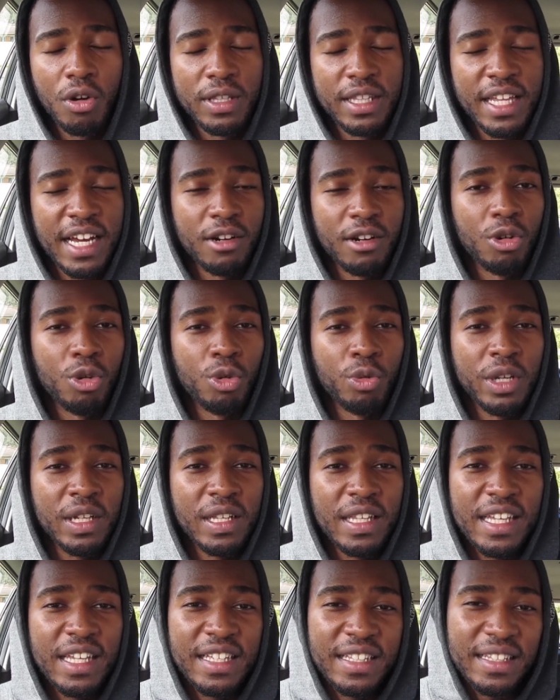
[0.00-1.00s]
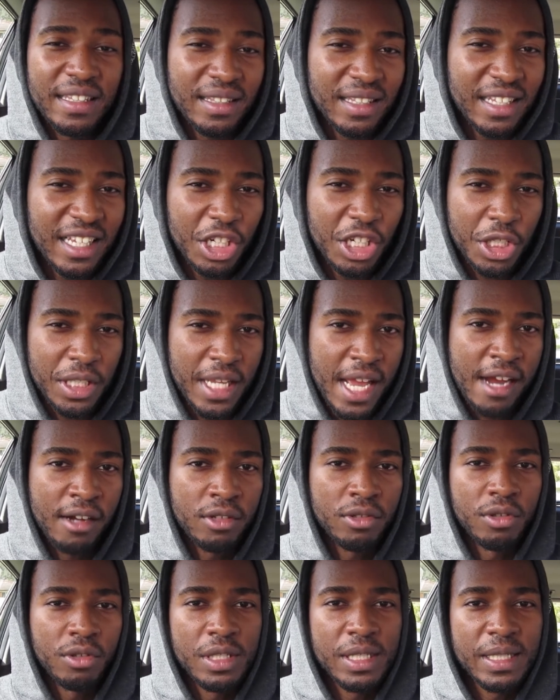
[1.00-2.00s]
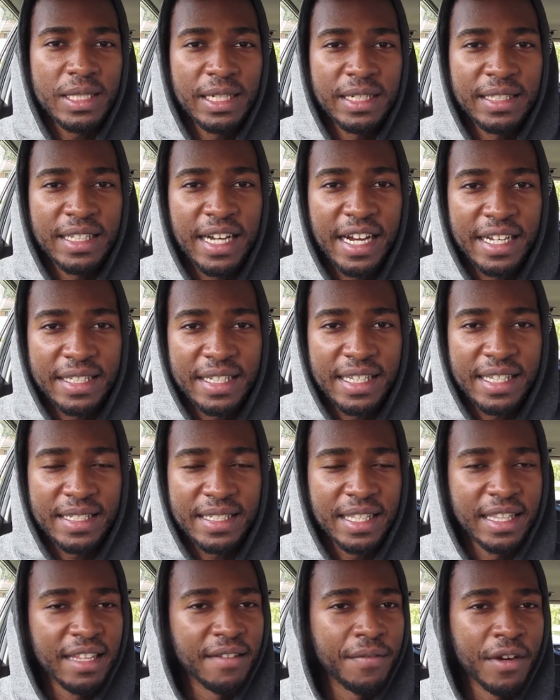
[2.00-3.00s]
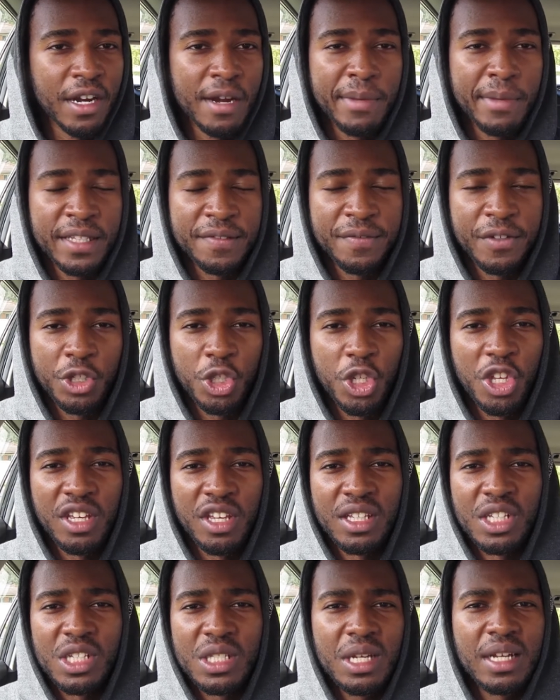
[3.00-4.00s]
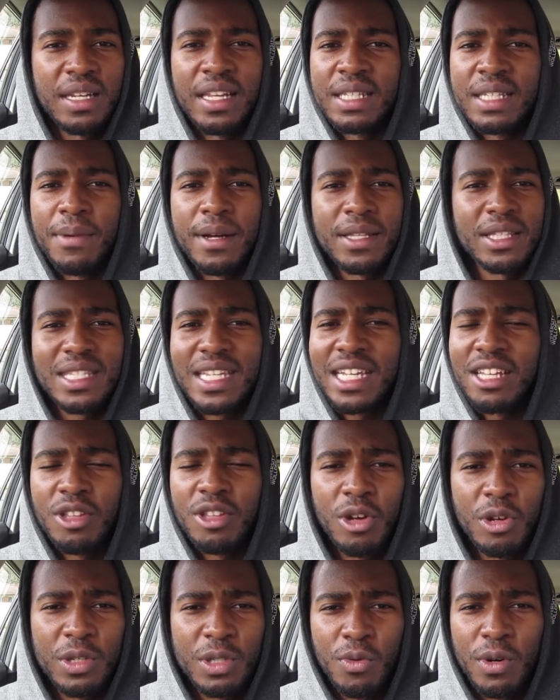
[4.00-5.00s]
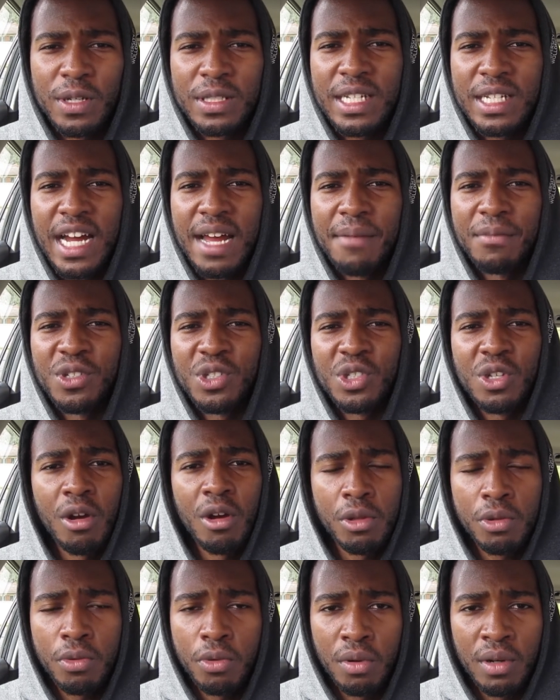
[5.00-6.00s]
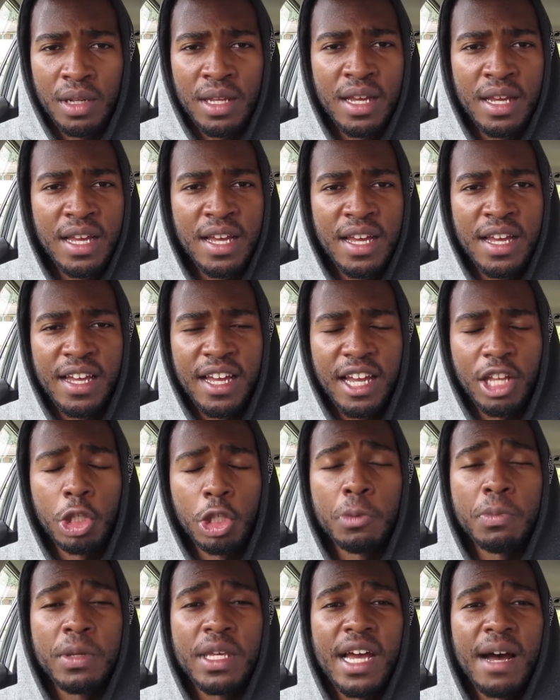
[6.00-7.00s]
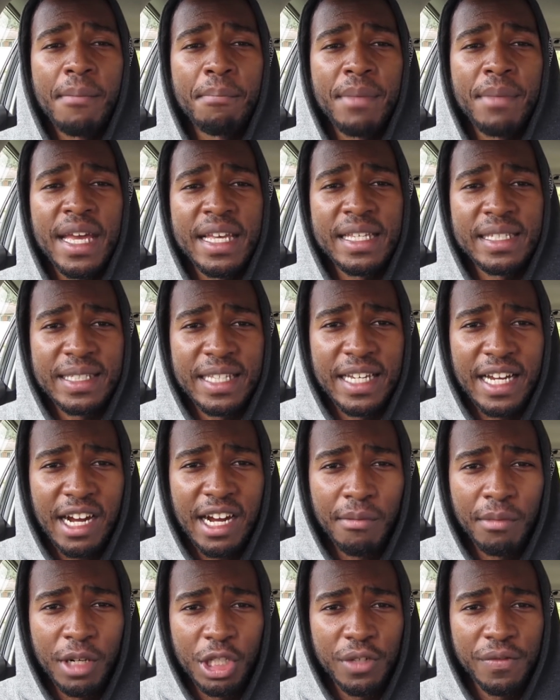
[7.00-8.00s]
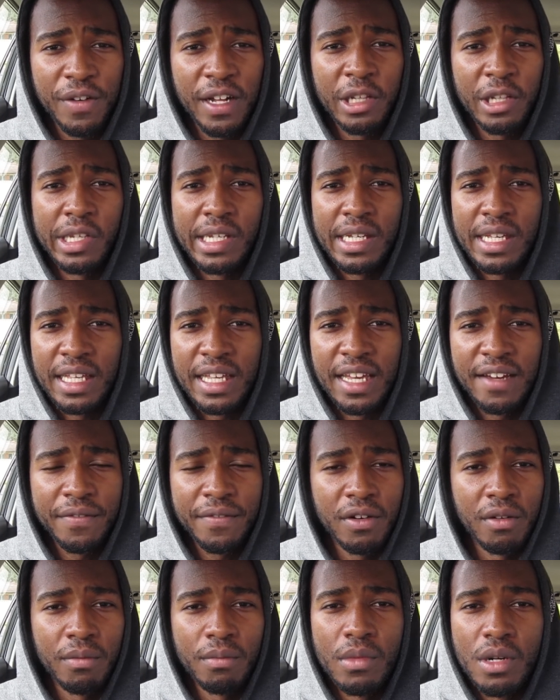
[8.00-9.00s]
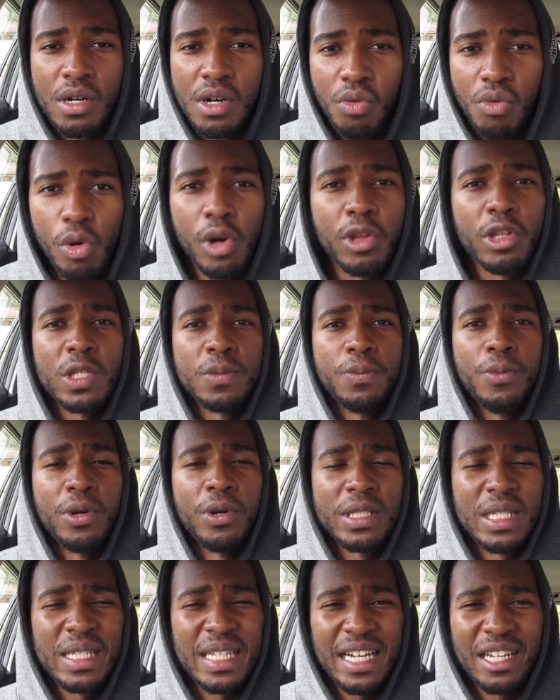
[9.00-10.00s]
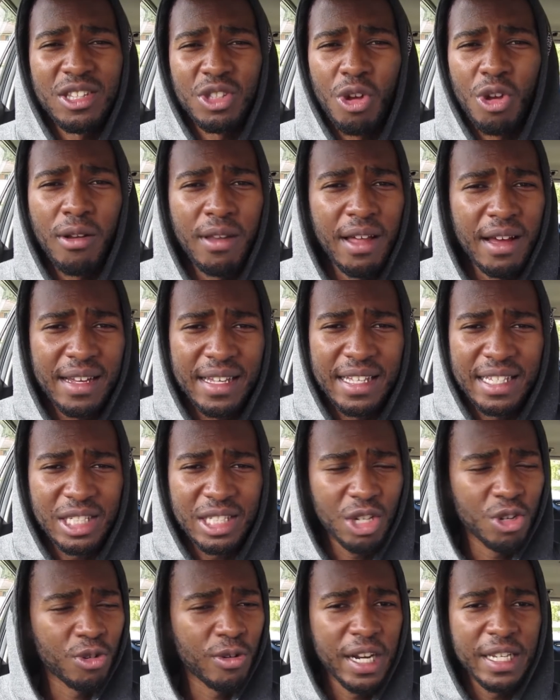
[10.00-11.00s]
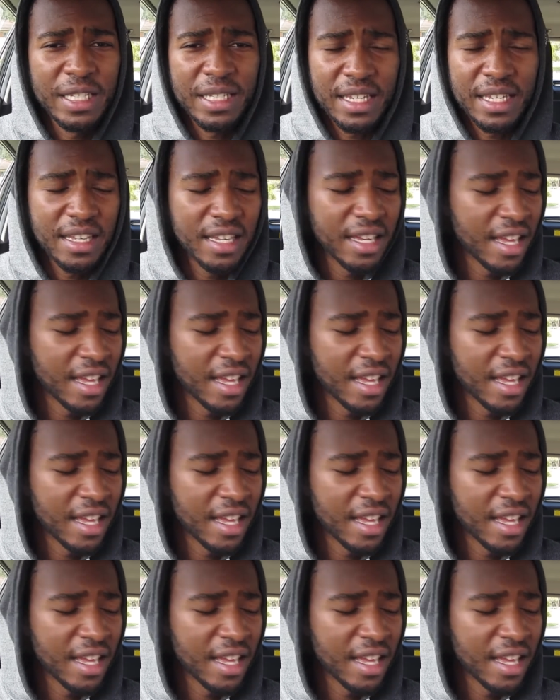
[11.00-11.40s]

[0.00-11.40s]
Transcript: that really niche down on certain ideas and they're very beneficial. You can just collect about 10 of those at one time, just go through it, and you'd be amazed at how much value you can get from one of those books. It's like a dollar, it's crazy.